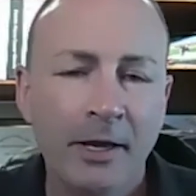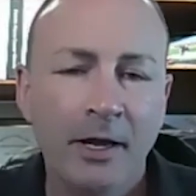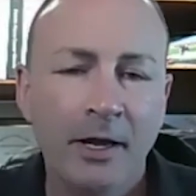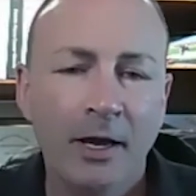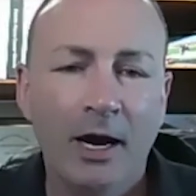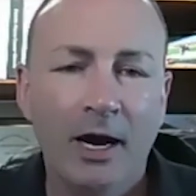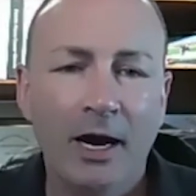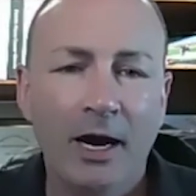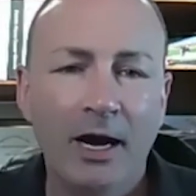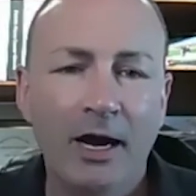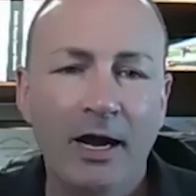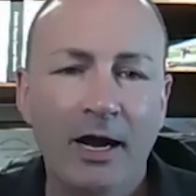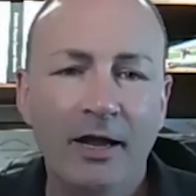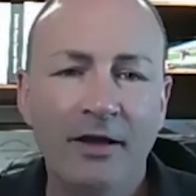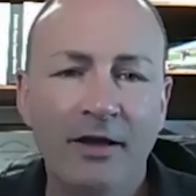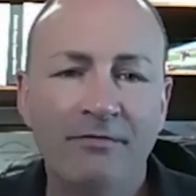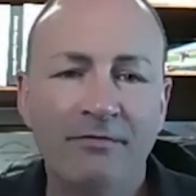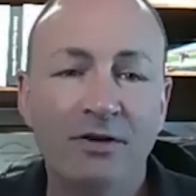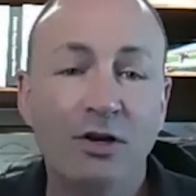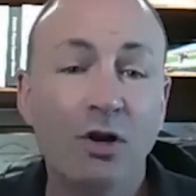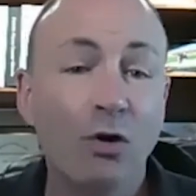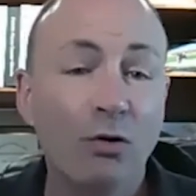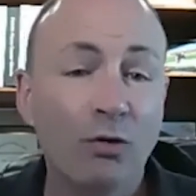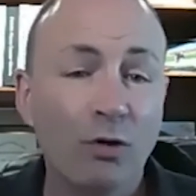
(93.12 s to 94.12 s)
if
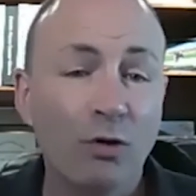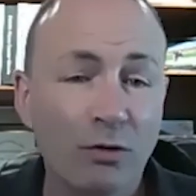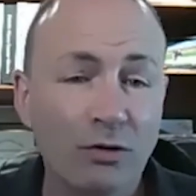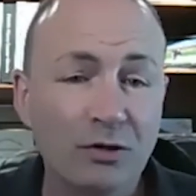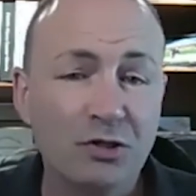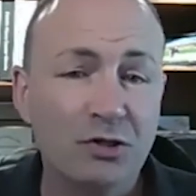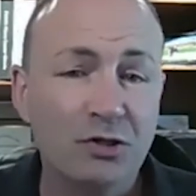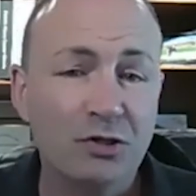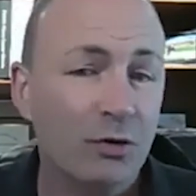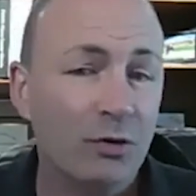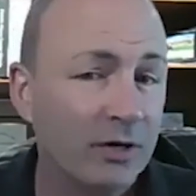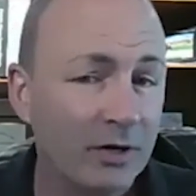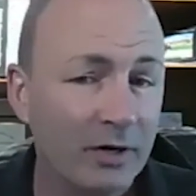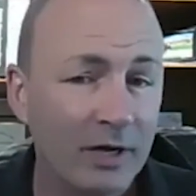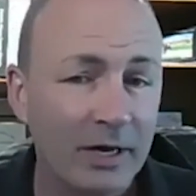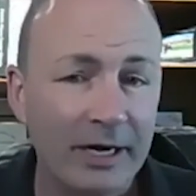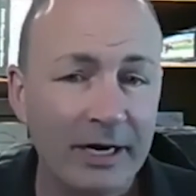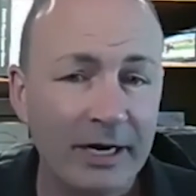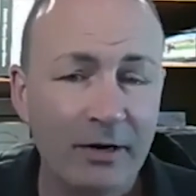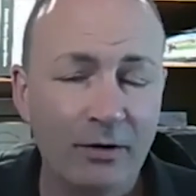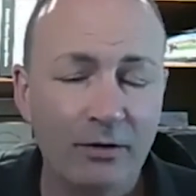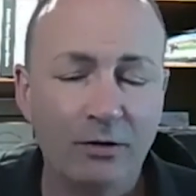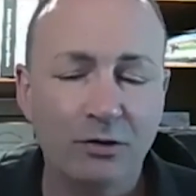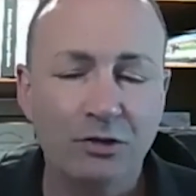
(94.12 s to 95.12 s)
you don't know their story, you're going to
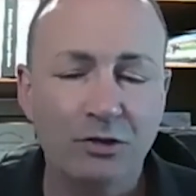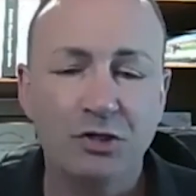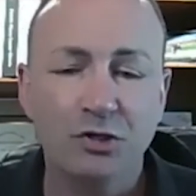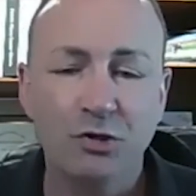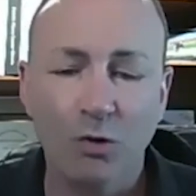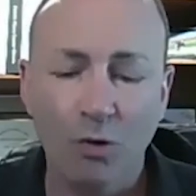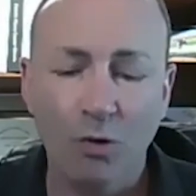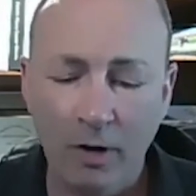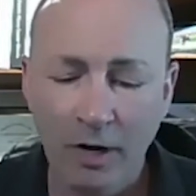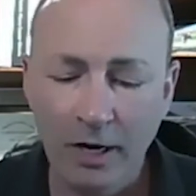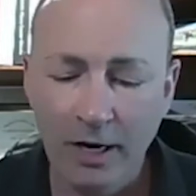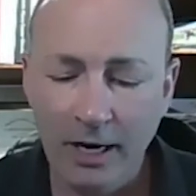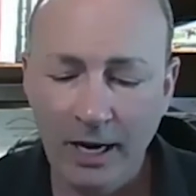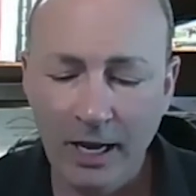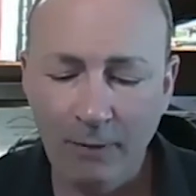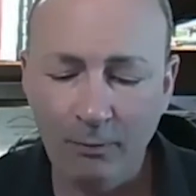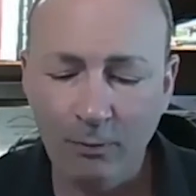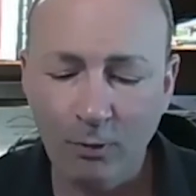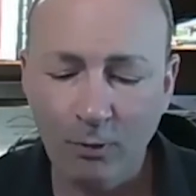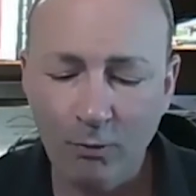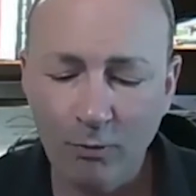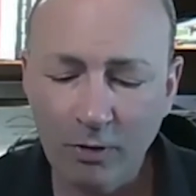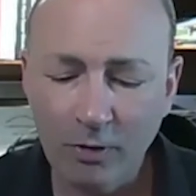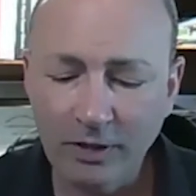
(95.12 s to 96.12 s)
hear their story. And
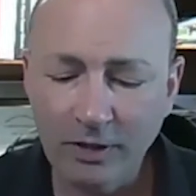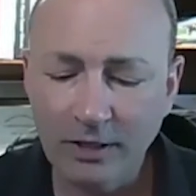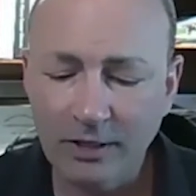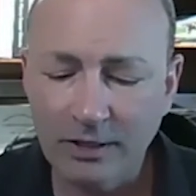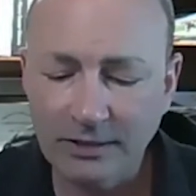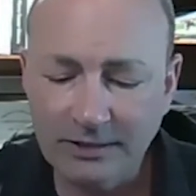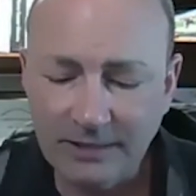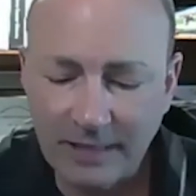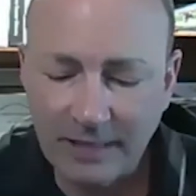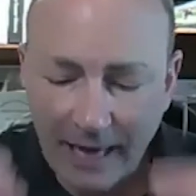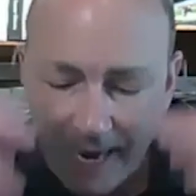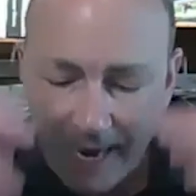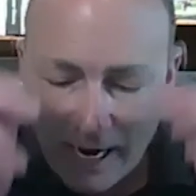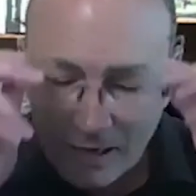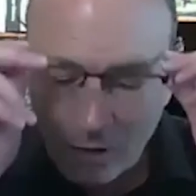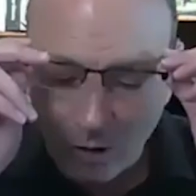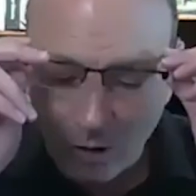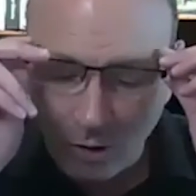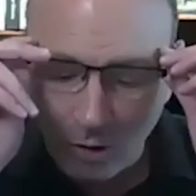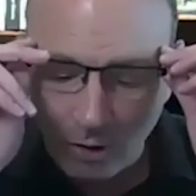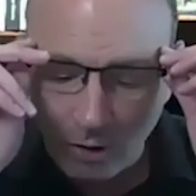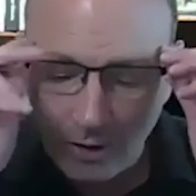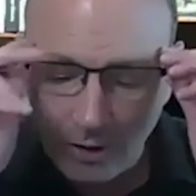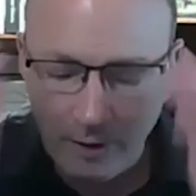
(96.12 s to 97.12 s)
we're really going to
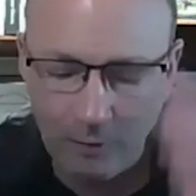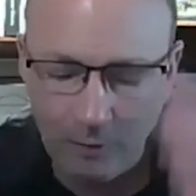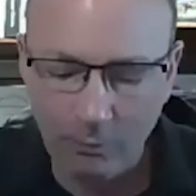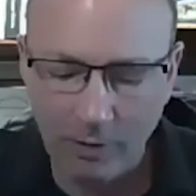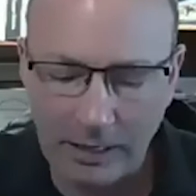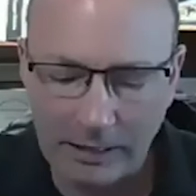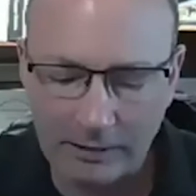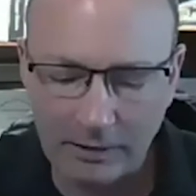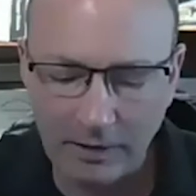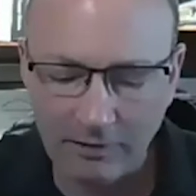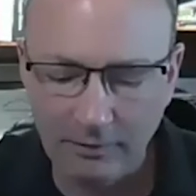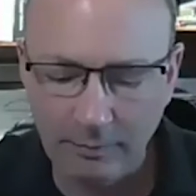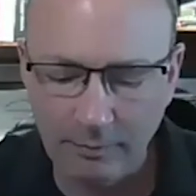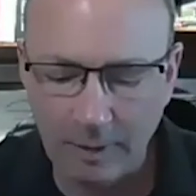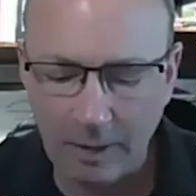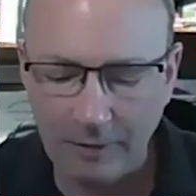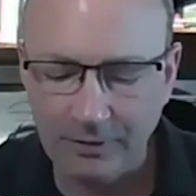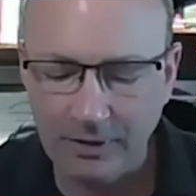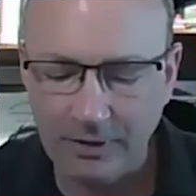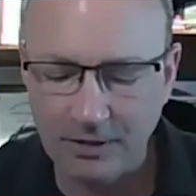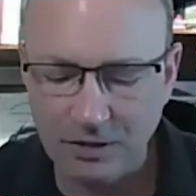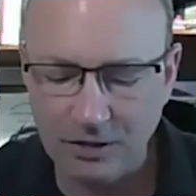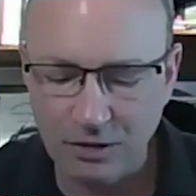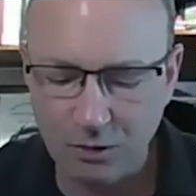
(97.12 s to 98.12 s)
tackle, and what I love about
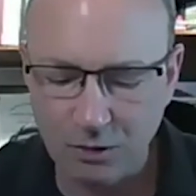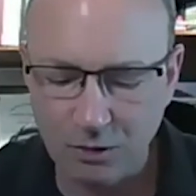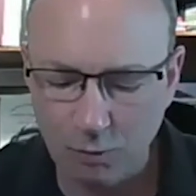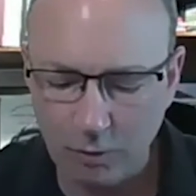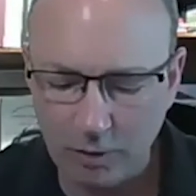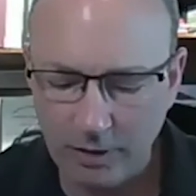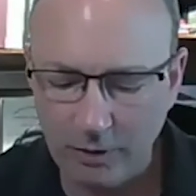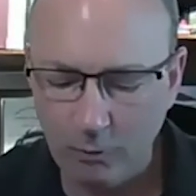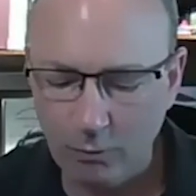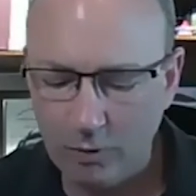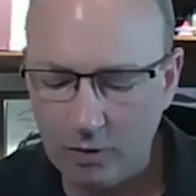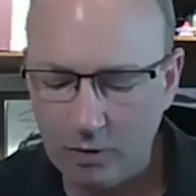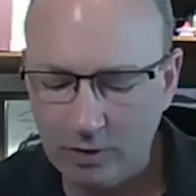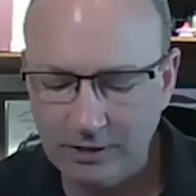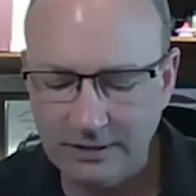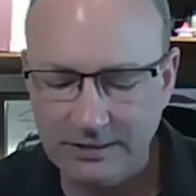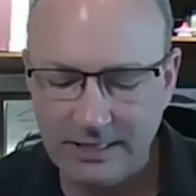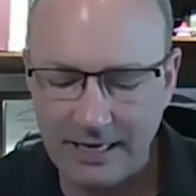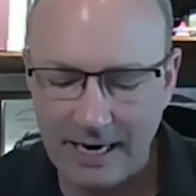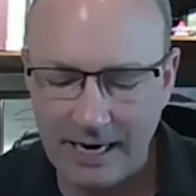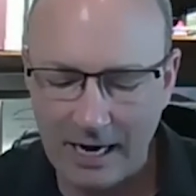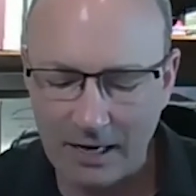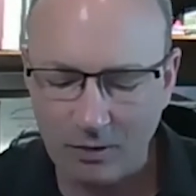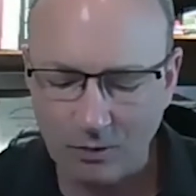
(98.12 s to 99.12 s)
this is we're going to really
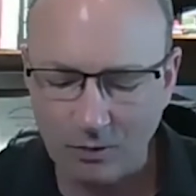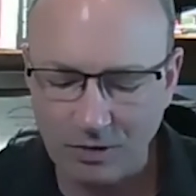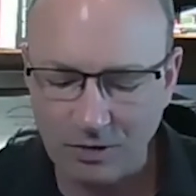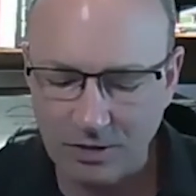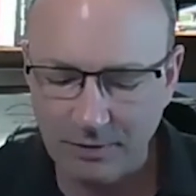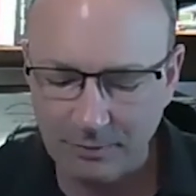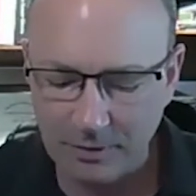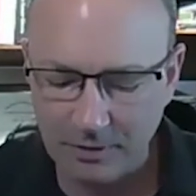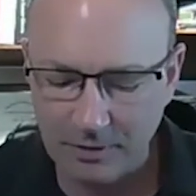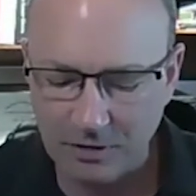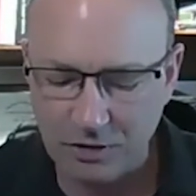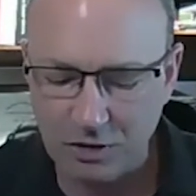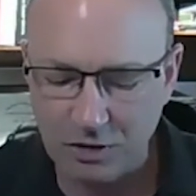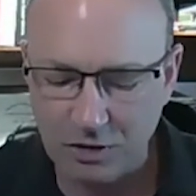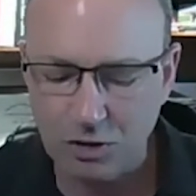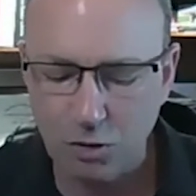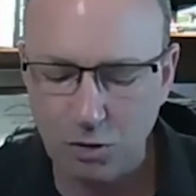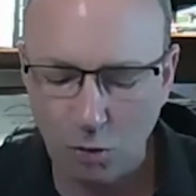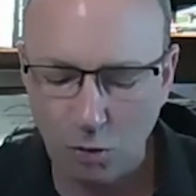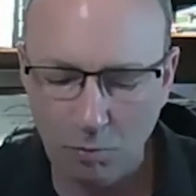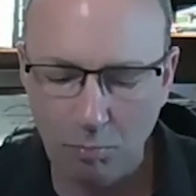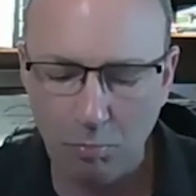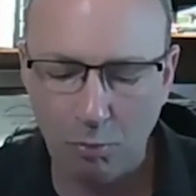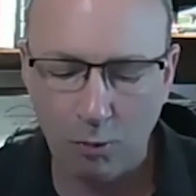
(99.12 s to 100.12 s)
tackle something that's
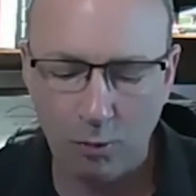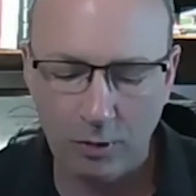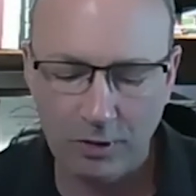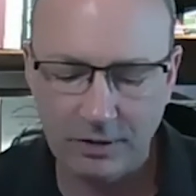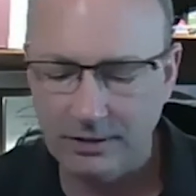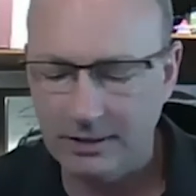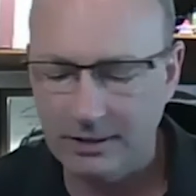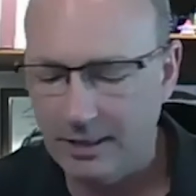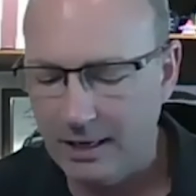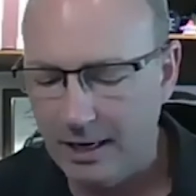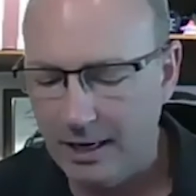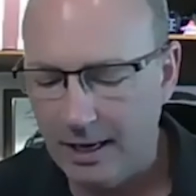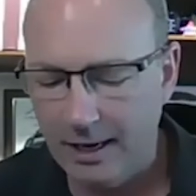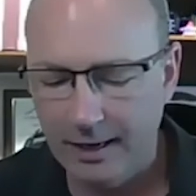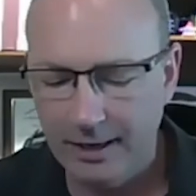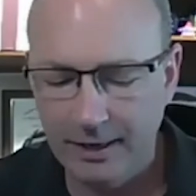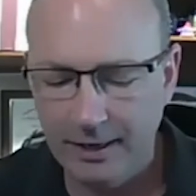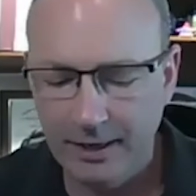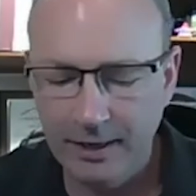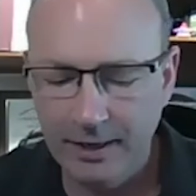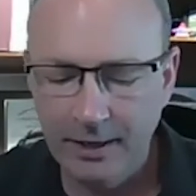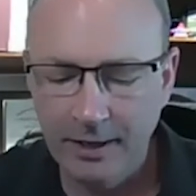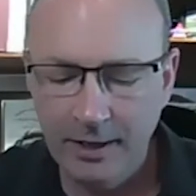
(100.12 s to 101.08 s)
so important today.